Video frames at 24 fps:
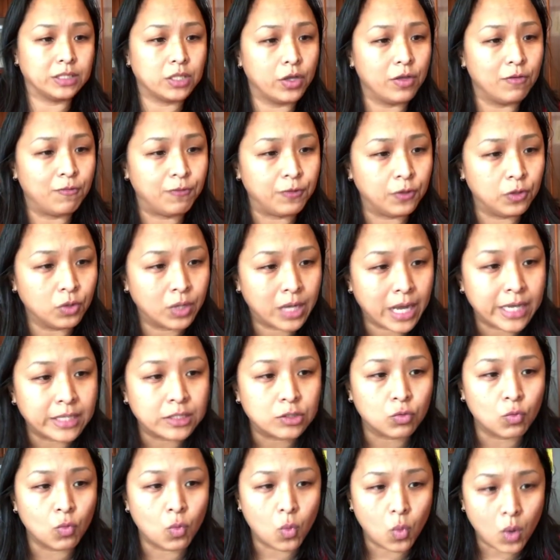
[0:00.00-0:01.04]
So if you
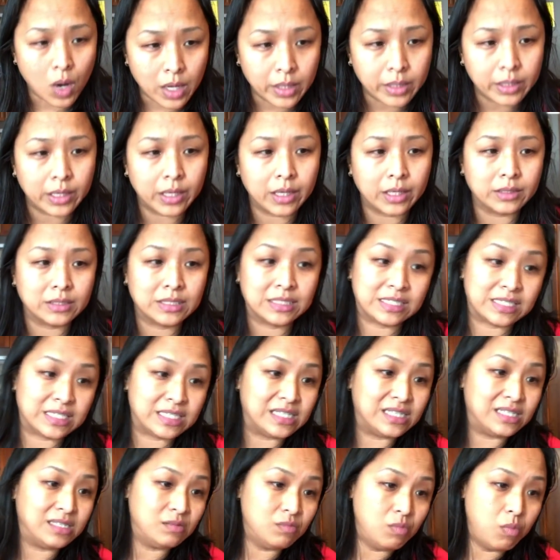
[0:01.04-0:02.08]
guys want to
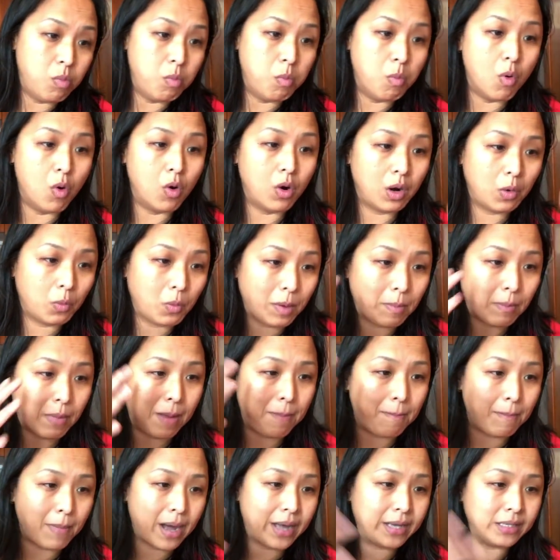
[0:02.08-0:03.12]
see more when my
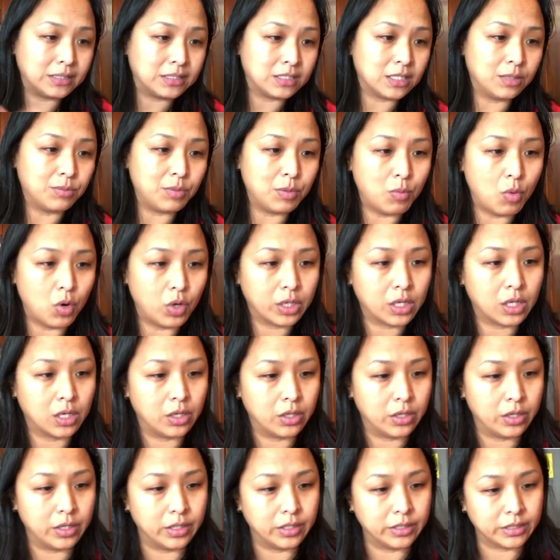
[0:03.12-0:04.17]
mind is a little bit more
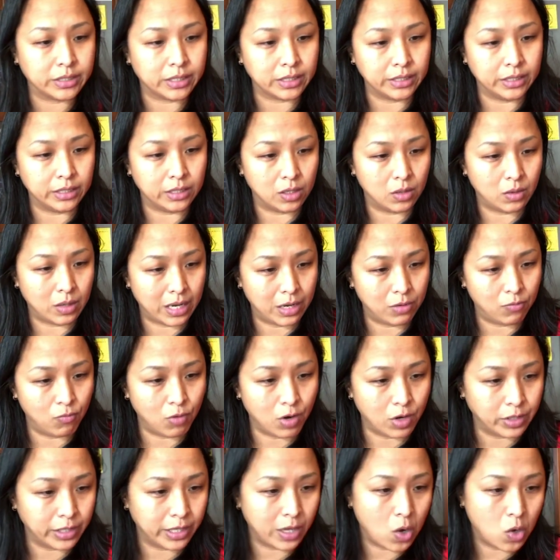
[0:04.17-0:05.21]
clear, I
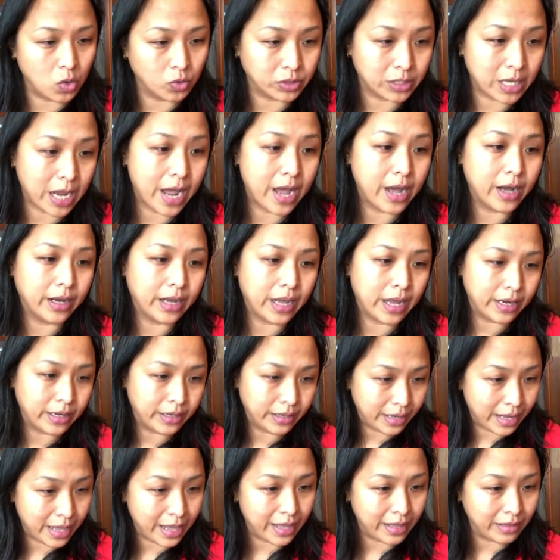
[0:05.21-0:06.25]
wrote it all down,
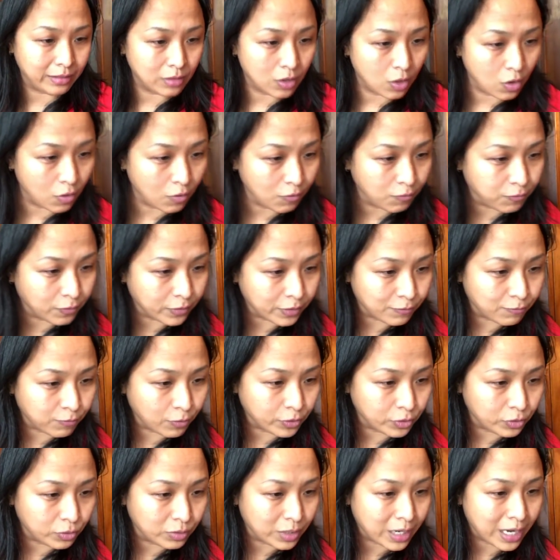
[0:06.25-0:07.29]
and then hopefully for
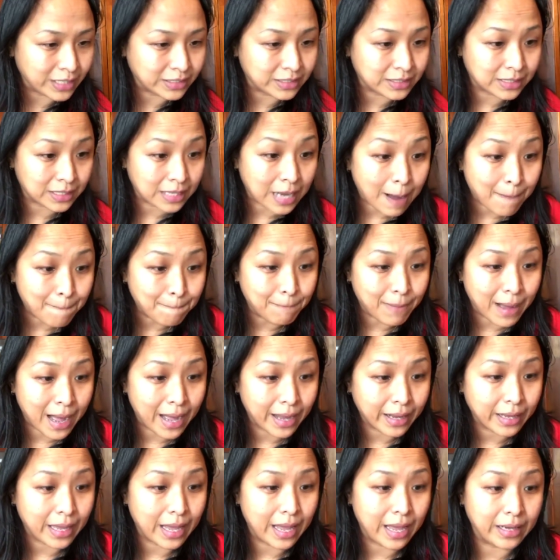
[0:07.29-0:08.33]
you guys to come
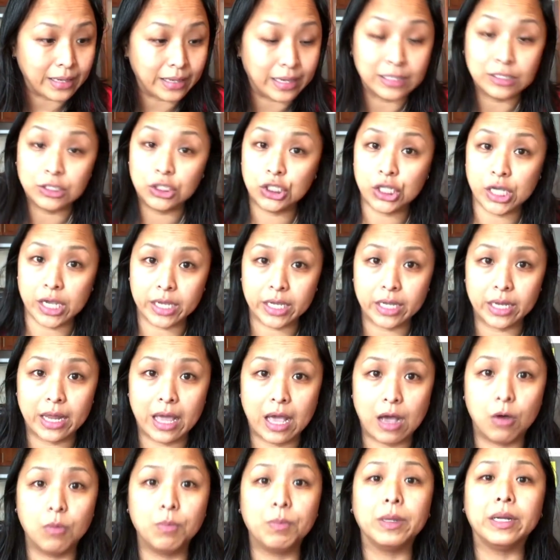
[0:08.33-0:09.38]
back and then check it
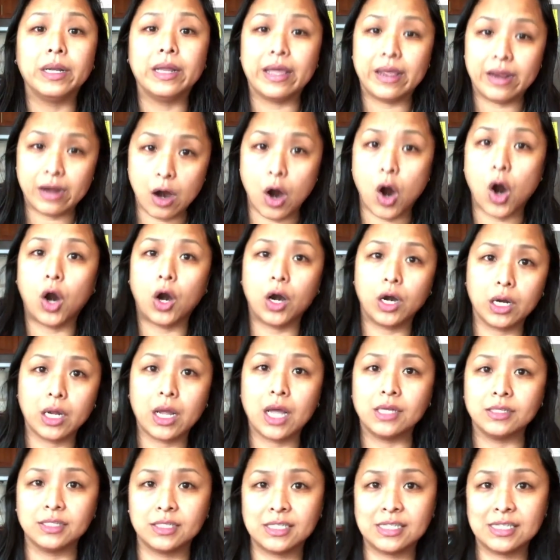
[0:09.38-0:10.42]
out. But there are
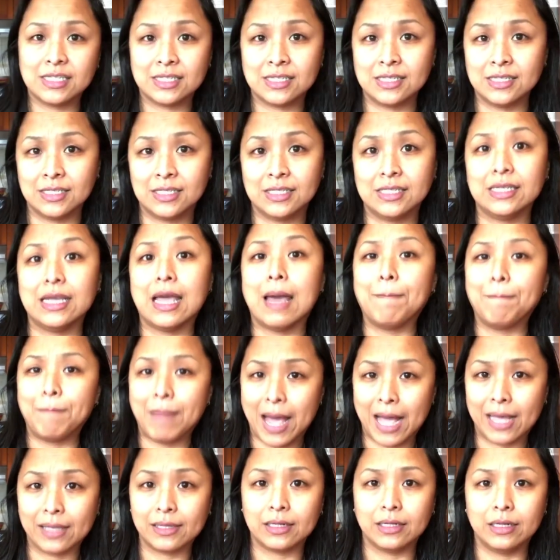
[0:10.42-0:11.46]
consistency and
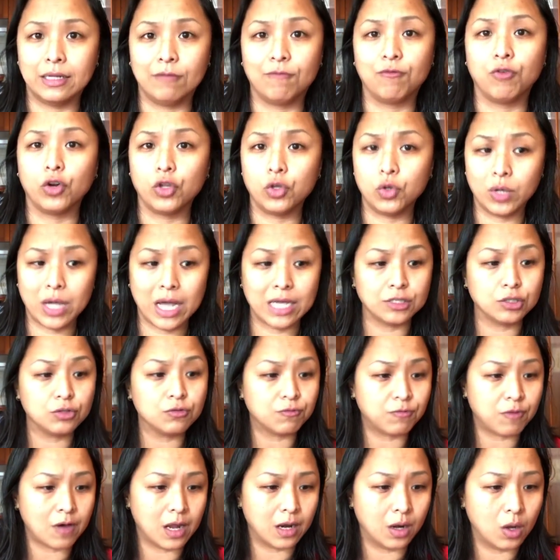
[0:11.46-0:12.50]
patterning for you guys to
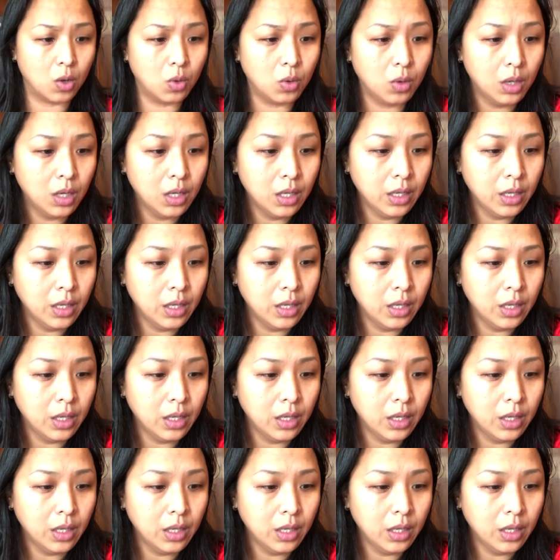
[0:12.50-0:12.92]
follow.